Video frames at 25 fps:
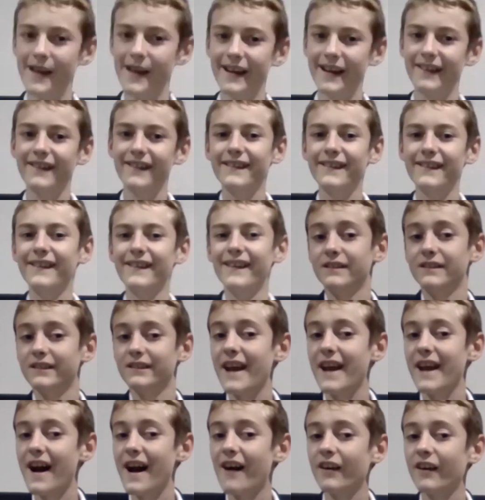be.
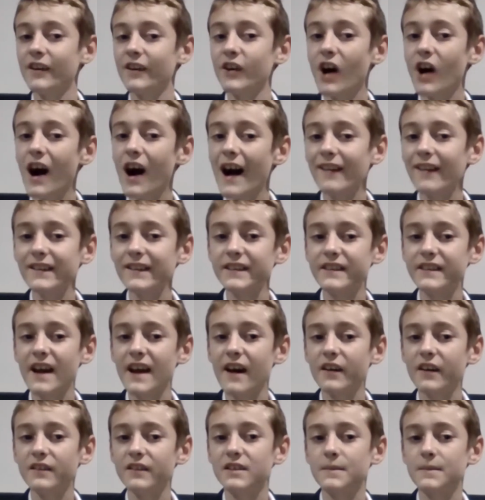Now you're highly
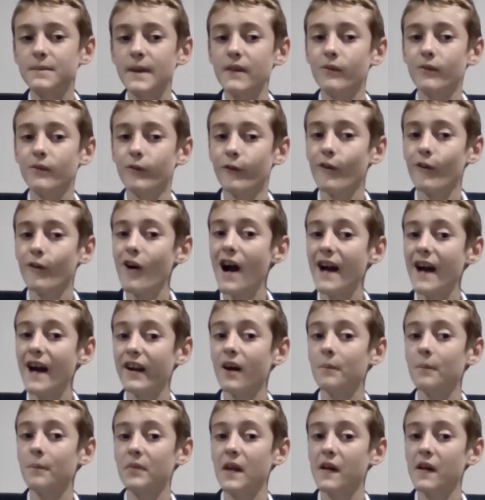touted to be right
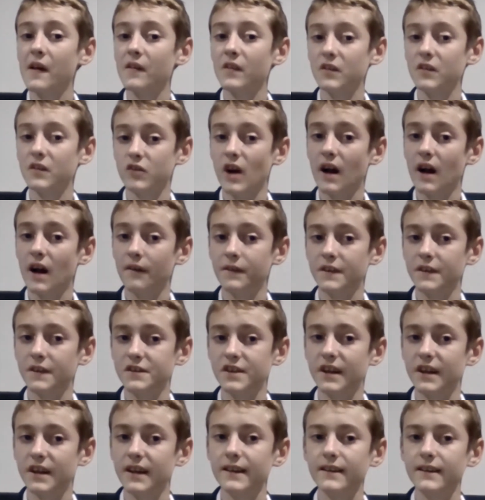up there in the draft
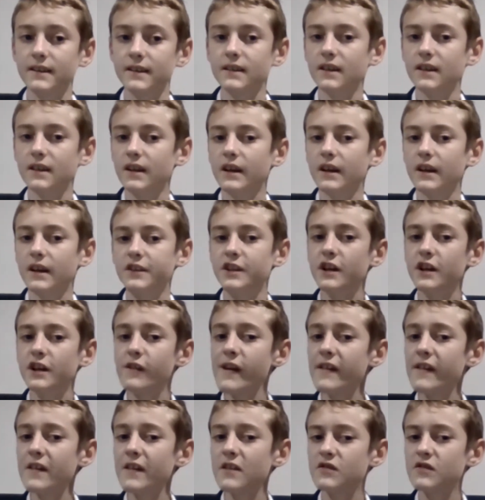this year. Do you
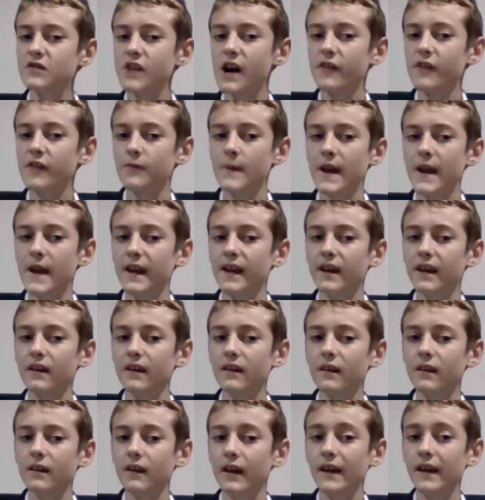read the draft
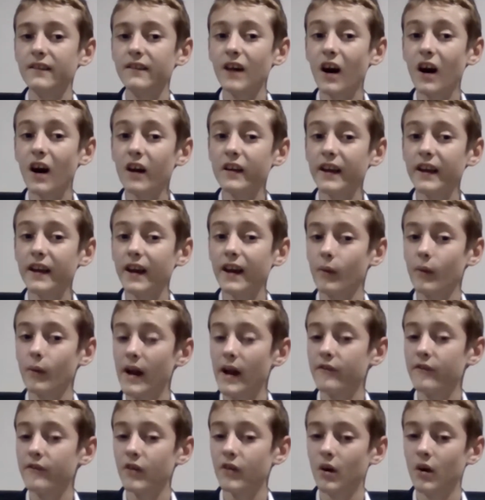media? It's hard to get
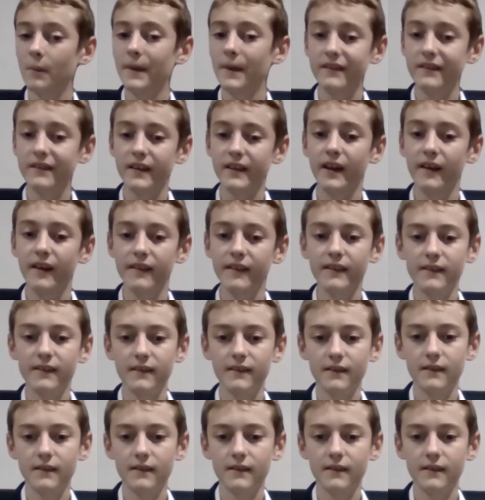away from, isn't it?